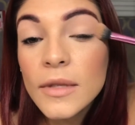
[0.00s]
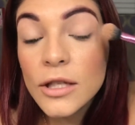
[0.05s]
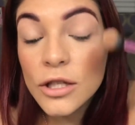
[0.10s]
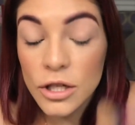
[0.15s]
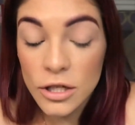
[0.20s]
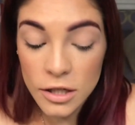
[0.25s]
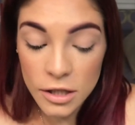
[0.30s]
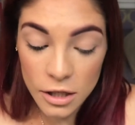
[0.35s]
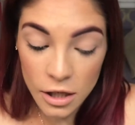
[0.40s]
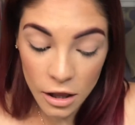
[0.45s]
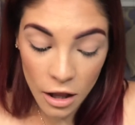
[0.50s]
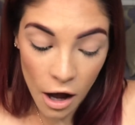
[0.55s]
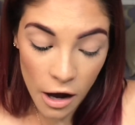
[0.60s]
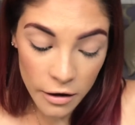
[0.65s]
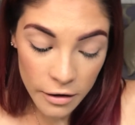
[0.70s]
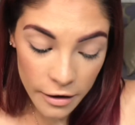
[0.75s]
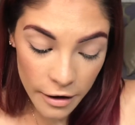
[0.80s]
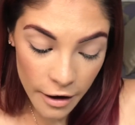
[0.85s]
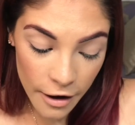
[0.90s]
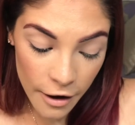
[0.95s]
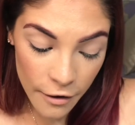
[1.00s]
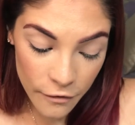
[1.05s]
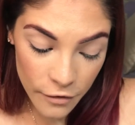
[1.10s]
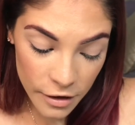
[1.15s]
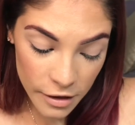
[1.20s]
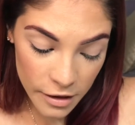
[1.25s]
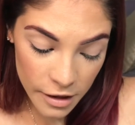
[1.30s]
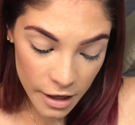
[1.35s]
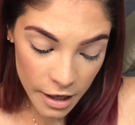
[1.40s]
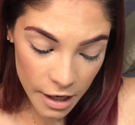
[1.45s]
just to lock
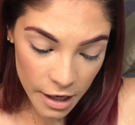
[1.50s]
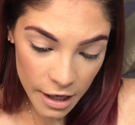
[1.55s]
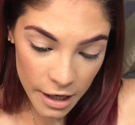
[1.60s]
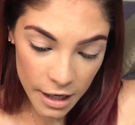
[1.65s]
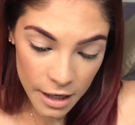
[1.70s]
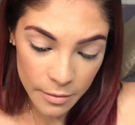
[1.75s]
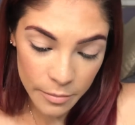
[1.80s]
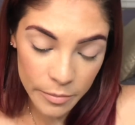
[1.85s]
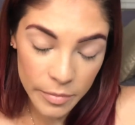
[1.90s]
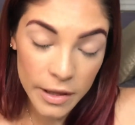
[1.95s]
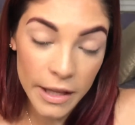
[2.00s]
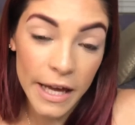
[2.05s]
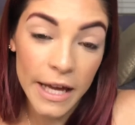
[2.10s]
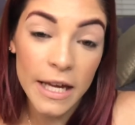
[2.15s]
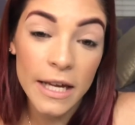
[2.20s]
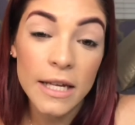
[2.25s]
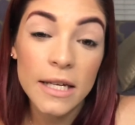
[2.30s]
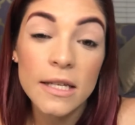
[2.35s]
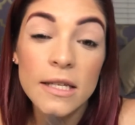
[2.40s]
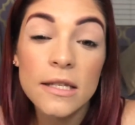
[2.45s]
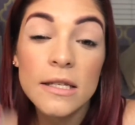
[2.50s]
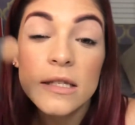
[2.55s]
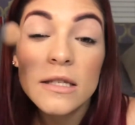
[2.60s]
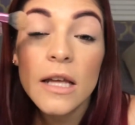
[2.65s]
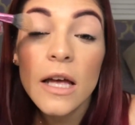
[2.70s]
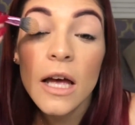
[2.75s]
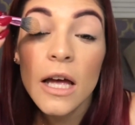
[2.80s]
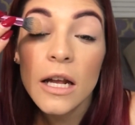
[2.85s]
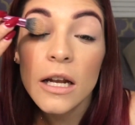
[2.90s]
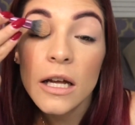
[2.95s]
everything in place
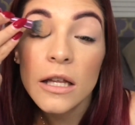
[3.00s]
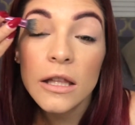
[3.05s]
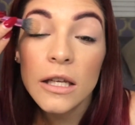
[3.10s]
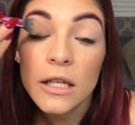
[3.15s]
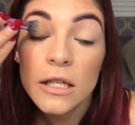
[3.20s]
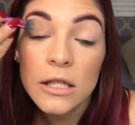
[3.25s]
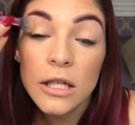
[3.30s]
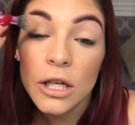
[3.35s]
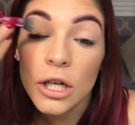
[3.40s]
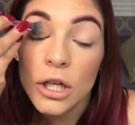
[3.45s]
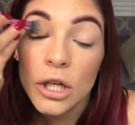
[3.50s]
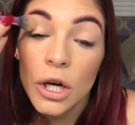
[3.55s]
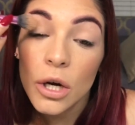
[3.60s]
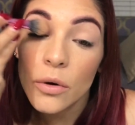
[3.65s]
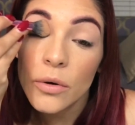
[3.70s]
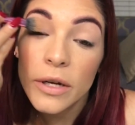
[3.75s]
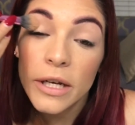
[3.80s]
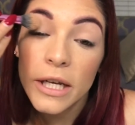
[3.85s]
and nothing's gonna go